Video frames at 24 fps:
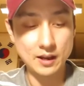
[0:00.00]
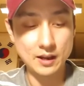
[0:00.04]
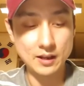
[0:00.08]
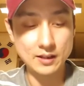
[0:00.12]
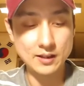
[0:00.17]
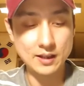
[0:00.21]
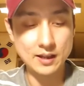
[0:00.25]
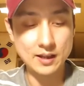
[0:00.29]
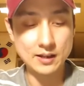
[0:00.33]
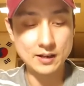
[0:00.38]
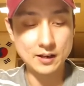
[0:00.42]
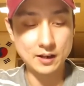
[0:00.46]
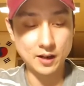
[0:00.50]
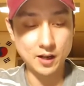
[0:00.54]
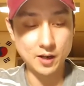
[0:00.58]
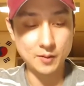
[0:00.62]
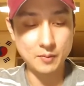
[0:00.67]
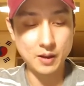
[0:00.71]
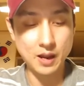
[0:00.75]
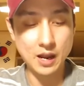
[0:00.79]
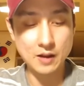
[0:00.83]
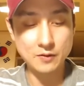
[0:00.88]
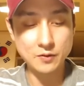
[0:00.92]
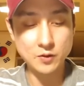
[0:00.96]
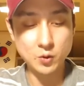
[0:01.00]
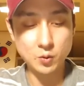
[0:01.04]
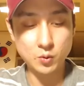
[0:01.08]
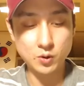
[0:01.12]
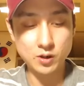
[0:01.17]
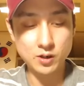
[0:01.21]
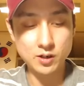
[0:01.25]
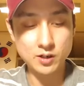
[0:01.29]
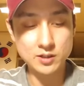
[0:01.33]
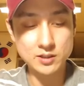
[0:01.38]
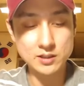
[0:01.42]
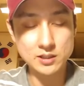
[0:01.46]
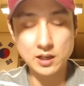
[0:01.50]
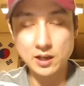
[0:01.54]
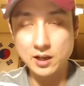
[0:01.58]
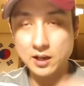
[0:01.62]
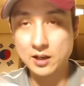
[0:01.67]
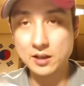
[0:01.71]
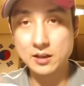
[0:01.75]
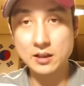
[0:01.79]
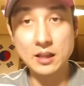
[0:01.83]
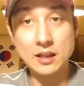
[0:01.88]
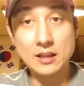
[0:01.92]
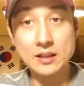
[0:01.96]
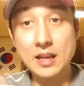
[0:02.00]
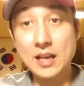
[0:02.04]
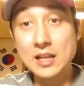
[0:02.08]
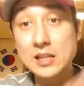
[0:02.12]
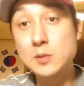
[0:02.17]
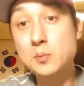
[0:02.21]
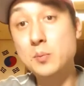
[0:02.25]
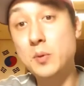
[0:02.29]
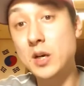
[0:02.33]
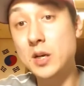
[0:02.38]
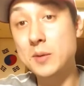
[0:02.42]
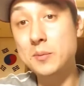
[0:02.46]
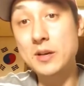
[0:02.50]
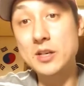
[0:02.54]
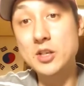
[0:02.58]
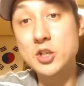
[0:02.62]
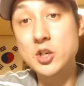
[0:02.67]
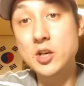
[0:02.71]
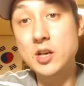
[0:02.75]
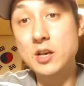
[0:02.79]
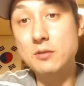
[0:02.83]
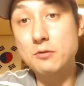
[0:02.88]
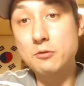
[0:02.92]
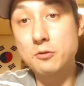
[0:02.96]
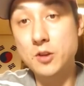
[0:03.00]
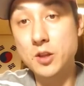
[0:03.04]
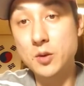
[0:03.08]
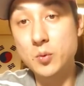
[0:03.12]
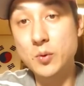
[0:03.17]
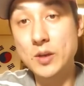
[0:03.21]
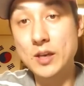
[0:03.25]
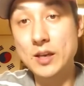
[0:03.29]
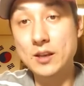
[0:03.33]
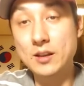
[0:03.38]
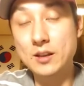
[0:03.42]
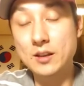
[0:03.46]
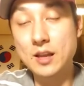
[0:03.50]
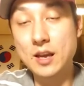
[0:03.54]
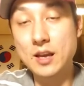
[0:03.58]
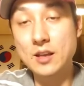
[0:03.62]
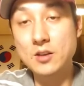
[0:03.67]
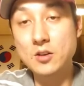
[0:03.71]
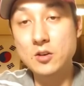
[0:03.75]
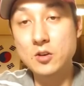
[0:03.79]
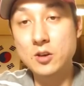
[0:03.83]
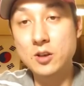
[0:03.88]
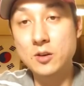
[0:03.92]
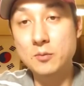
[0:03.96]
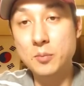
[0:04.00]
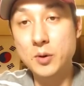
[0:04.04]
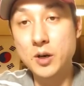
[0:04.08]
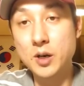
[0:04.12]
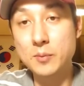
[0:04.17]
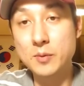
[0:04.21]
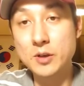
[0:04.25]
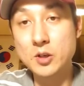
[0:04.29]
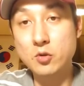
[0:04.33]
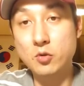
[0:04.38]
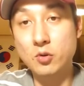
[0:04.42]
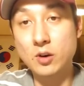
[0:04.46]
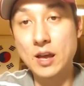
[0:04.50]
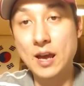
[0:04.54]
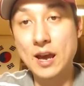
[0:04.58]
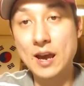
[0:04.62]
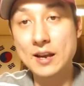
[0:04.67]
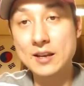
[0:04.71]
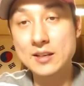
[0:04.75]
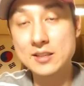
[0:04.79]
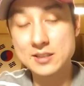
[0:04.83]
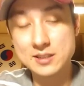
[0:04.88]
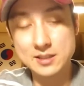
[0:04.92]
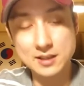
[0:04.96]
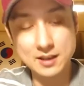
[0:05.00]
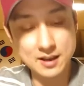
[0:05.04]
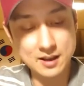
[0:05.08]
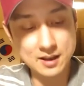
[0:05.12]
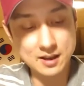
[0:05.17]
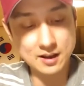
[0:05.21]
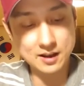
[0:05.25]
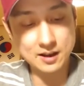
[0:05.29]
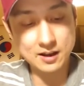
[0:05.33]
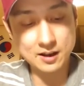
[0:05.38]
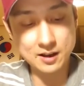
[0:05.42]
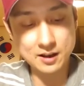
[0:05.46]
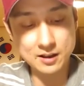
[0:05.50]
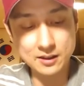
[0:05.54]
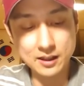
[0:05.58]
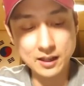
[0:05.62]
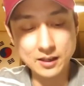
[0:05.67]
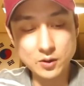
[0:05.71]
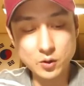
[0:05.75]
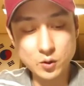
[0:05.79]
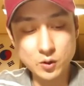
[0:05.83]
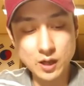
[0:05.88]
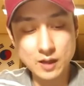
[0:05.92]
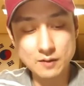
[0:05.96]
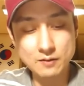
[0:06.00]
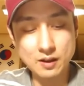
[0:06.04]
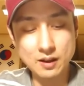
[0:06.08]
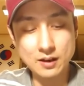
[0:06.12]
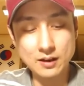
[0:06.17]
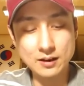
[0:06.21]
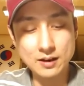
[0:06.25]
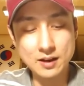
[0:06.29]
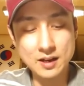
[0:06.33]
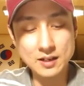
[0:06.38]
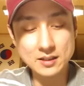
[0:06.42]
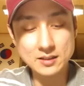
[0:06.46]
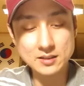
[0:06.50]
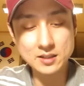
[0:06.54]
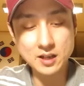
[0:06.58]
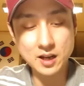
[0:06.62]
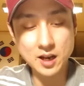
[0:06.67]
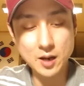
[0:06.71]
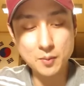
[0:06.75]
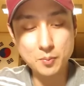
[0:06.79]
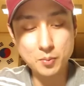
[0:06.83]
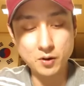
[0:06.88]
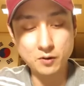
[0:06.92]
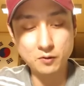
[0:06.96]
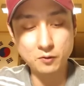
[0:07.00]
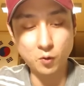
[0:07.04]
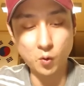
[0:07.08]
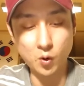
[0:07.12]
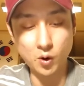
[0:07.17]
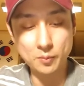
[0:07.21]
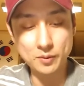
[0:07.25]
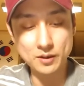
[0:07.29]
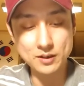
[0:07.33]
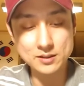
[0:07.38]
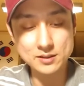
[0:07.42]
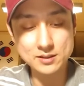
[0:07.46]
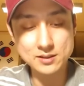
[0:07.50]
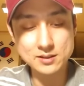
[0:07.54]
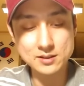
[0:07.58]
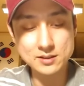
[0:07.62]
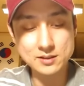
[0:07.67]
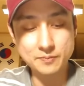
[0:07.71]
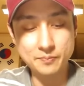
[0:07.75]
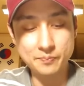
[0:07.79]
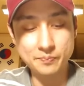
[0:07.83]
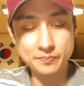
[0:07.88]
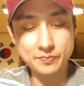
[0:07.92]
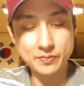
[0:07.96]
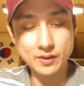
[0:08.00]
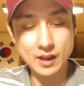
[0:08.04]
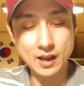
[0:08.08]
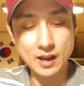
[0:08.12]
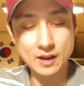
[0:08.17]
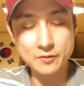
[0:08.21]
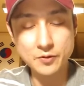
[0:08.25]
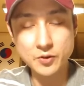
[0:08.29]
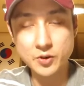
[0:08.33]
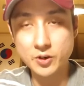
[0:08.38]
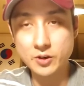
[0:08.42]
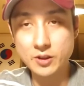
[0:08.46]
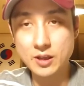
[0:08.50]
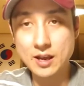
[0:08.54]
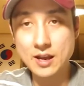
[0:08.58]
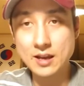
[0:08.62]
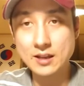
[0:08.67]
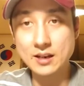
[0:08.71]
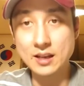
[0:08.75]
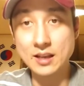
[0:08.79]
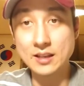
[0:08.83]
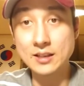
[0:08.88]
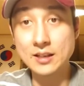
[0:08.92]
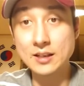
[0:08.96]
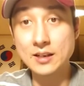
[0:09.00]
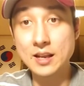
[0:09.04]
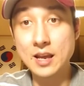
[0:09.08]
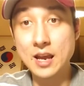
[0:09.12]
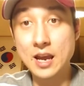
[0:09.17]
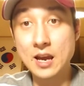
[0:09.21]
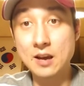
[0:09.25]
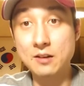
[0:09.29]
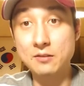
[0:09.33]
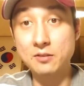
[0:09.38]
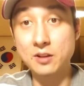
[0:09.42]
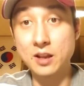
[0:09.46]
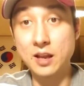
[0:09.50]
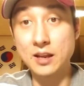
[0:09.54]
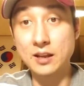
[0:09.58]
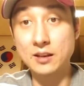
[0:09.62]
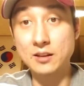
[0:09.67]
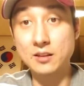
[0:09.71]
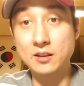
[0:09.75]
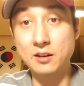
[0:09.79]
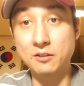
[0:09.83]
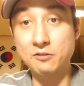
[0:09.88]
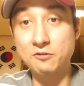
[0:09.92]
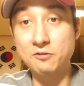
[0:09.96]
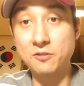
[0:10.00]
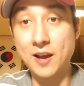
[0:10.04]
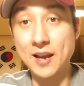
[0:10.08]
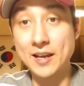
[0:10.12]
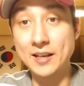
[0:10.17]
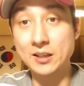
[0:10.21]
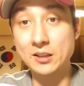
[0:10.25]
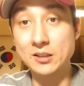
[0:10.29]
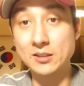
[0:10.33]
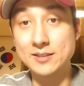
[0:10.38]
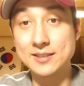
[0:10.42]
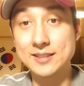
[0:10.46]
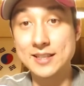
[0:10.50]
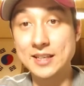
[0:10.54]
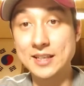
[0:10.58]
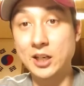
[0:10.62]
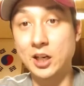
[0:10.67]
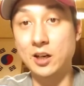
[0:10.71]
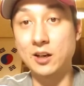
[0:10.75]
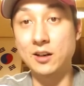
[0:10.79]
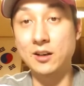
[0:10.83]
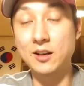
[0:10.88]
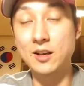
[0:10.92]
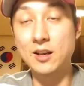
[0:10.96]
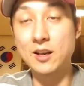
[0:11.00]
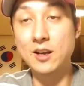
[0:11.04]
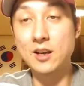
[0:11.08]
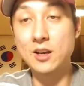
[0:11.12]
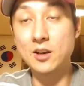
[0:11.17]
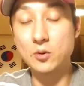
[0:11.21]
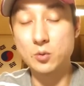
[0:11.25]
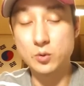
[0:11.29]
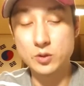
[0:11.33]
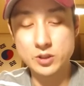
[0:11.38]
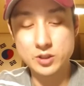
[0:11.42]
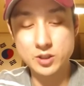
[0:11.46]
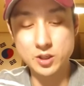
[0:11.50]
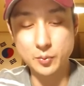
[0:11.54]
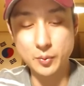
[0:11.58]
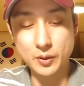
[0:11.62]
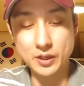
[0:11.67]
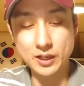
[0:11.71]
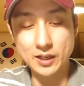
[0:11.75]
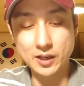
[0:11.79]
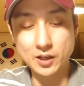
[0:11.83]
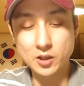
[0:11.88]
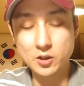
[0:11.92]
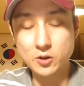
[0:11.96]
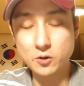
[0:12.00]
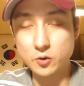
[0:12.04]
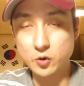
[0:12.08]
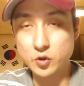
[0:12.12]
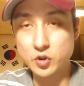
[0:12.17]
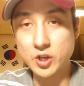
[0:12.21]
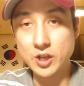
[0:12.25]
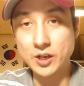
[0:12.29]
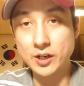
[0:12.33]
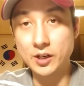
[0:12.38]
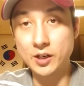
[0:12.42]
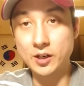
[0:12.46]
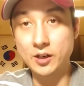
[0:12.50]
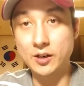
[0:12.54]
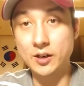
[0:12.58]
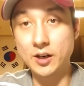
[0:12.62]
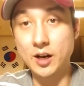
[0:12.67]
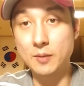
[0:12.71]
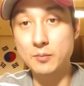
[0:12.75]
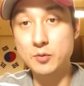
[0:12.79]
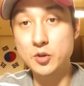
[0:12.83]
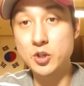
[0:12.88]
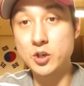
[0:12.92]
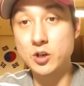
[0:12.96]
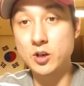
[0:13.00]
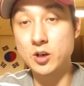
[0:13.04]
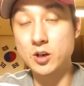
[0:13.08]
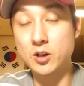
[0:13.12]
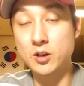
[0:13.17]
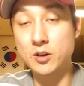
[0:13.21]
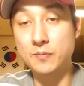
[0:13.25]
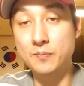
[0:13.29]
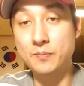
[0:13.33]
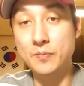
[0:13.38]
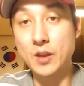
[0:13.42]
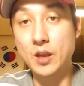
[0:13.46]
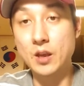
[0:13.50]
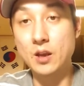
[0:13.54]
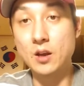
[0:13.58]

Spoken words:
And then afterwards, that's pretty much it for the week. Then you can pretty much relax. They do have a Nanta performance after that, and then they have like the final dinner, which is going to be like a huge dinner, and I'm sure